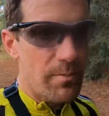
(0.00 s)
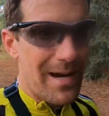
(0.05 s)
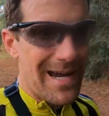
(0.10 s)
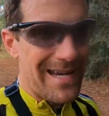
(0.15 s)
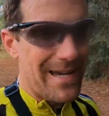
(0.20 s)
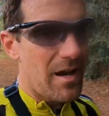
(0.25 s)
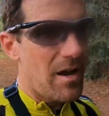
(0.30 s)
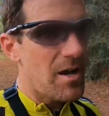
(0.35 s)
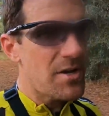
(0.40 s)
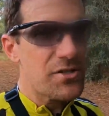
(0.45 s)

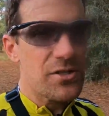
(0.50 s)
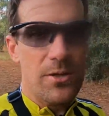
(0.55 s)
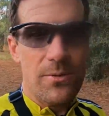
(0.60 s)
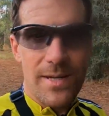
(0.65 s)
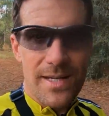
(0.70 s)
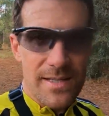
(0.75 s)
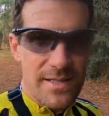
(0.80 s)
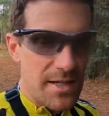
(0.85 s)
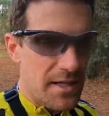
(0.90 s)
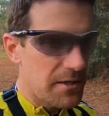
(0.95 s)
bike, also
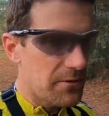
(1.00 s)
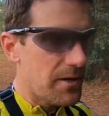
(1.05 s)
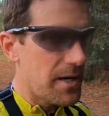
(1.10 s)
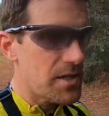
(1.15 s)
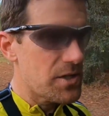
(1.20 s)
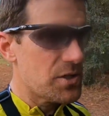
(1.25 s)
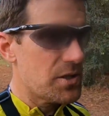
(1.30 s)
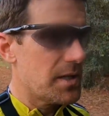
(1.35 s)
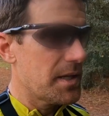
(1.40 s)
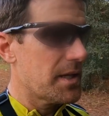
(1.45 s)

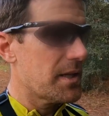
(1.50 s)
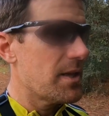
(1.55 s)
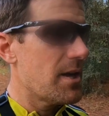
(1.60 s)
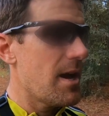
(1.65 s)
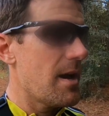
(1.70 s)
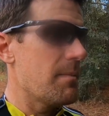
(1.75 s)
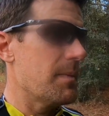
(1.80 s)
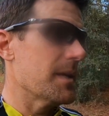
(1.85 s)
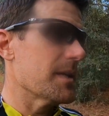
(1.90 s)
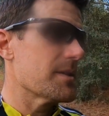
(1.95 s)
acceleration and
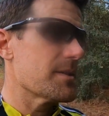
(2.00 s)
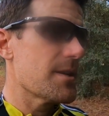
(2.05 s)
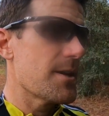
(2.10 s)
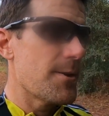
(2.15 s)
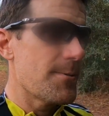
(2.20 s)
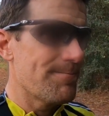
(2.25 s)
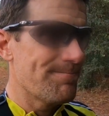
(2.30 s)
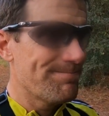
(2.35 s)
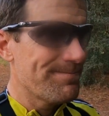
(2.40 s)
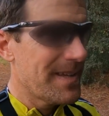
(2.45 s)
climbing.
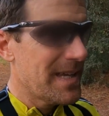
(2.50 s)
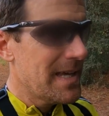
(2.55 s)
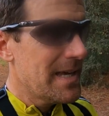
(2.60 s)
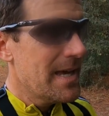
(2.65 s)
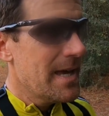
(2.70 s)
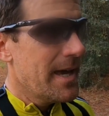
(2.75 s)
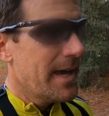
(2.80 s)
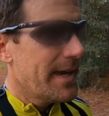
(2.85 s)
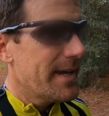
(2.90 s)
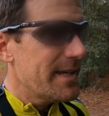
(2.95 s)
So,
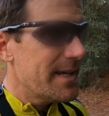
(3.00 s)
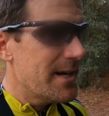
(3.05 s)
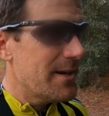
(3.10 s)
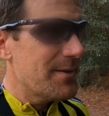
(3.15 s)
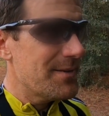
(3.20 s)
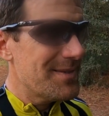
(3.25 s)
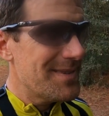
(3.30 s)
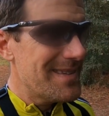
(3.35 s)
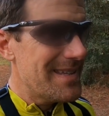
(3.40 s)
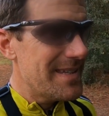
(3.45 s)
you
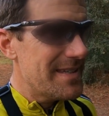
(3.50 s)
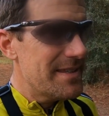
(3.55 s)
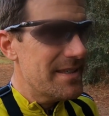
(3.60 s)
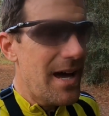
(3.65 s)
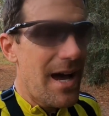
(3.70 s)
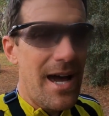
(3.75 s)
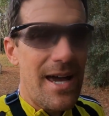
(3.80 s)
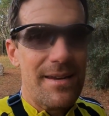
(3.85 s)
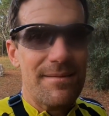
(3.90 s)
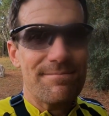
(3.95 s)
know,
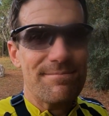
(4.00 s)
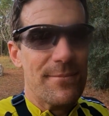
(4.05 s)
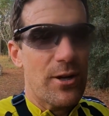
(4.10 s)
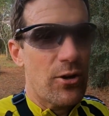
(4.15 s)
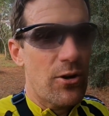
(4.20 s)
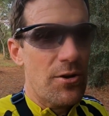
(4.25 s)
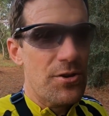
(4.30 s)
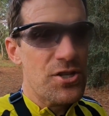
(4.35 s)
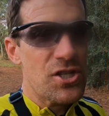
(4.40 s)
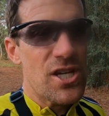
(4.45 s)
not
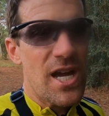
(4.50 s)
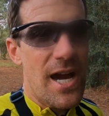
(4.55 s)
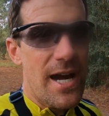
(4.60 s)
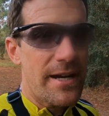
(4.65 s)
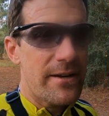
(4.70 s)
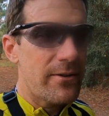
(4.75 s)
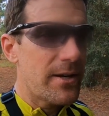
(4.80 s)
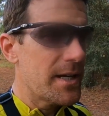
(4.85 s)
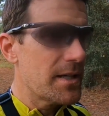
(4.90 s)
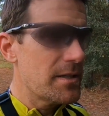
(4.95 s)

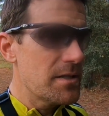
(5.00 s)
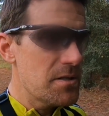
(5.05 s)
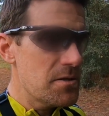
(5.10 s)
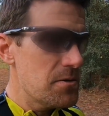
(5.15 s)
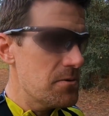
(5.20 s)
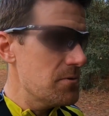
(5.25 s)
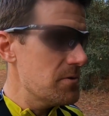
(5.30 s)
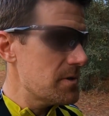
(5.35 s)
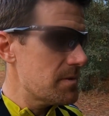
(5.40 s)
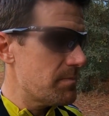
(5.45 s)
earth-shattering
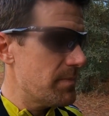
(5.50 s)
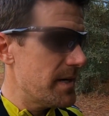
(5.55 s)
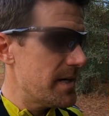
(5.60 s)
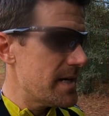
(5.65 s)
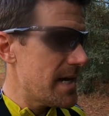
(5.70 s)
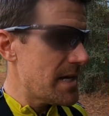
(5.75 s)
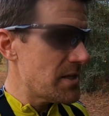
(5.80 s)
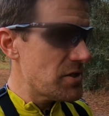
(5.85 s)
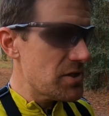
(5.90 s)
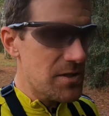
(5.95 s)
news,
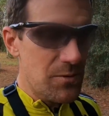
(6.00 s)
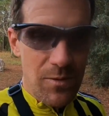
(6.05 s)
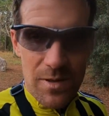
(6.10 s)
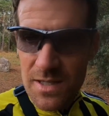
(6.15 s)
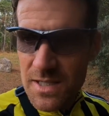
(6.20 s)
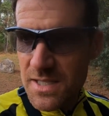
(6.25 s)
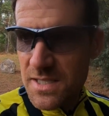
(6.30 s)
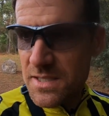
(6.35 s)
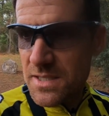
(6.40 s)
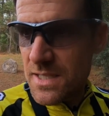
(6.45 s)
but I just
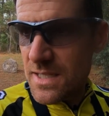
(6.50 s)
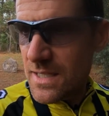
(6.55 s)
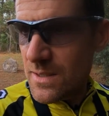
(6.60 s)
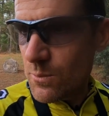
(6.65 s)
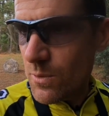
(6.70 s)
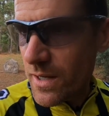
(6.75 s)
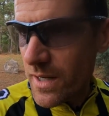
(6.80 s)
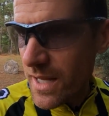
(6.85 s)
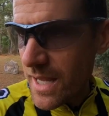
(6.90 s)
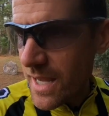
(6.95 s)
wanted to see
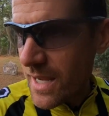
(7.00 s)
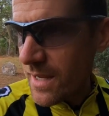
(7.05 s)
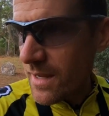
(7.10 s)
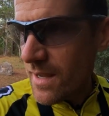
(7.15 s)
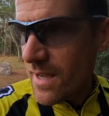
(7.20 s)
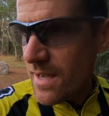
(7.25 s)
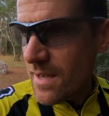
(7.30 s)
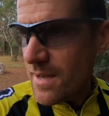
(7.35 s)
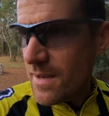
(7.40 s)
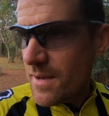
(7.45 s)
what a
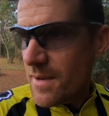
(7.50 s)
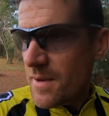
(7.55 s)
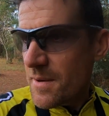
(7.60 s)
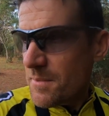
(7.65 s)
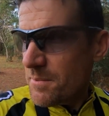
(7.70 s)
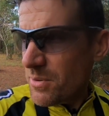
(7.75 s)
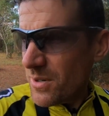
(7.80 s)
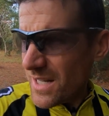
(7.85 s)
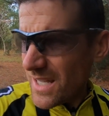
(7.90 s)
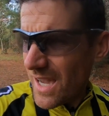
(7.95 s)

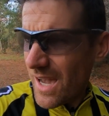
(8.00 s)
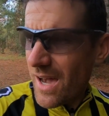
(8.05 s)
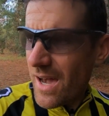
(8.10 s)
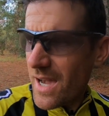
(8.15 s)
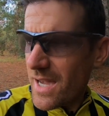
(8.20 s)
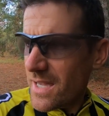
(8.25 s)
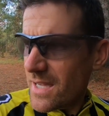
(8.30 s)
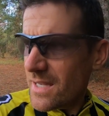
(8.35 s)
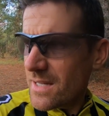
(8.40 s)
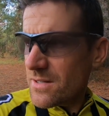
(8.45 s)
pretty
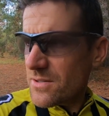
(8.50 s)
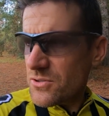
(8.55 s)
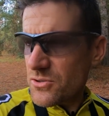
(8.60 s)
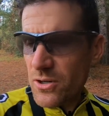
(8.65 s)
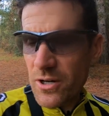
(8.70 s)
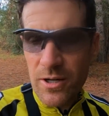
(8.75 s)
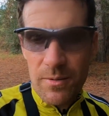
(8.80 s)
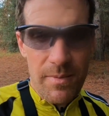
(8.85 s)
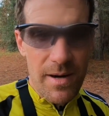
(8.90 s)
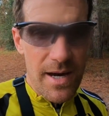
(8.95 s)
high-end
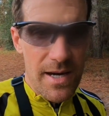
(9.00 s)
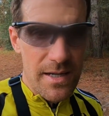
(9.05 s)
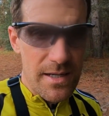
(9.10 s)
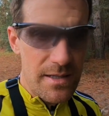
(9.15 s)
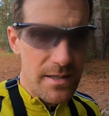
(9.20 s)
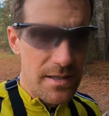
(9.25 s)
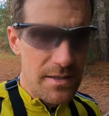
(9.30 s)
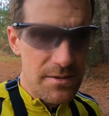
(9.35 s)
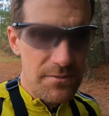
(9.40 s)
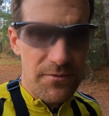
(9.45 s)
trail bike,
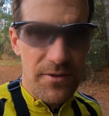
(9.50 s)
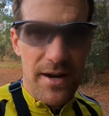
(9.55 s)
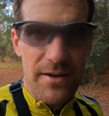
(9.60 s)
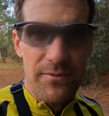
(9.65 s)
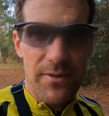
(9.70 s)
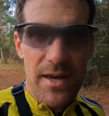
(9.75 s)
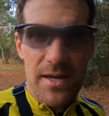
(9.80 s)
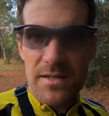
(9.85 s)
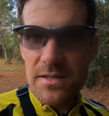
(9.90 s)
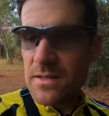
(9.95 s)
you know, it's a
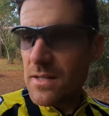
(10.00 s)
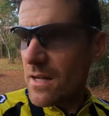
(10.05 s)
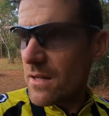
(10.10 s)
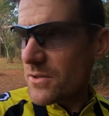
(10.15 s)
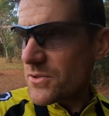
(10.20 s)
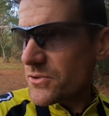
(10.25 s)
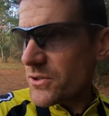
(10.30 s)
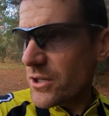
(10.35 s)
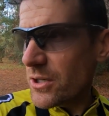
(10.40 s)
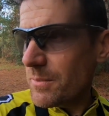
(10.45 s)

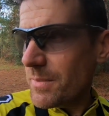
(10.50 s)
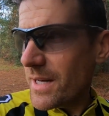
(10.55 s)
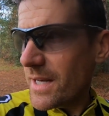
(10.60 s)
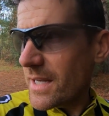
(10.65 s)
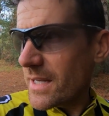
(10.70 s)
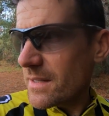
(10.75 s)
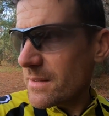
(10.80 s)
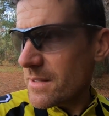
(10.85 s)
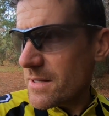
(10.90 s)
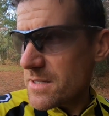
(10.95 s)
$5,000 trail
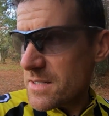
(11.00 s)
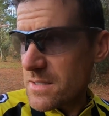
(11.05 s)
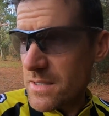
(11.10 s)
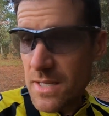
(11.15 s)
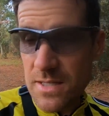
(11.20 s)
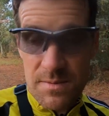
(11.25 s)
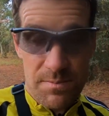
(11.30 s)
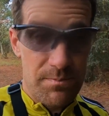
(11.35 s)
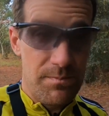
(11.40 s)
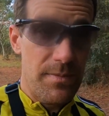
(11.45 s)
bike. It's
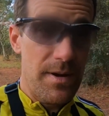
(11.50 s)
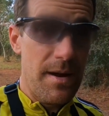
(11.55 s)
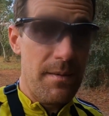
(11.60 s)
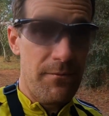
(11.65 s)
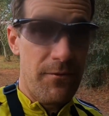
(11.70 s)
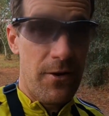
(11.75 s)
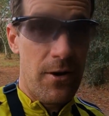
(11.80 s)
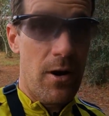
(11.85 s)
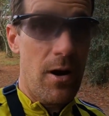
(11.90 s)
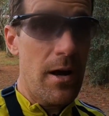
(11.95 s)
that's uh,
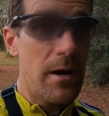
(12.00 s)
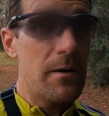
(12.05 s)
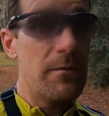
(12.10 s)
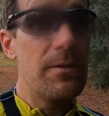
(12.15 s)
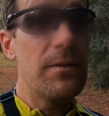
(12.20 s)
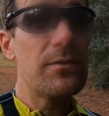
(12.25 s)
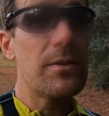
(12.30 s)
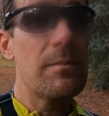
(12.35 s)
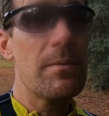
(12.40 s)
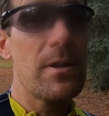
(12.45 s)
for 150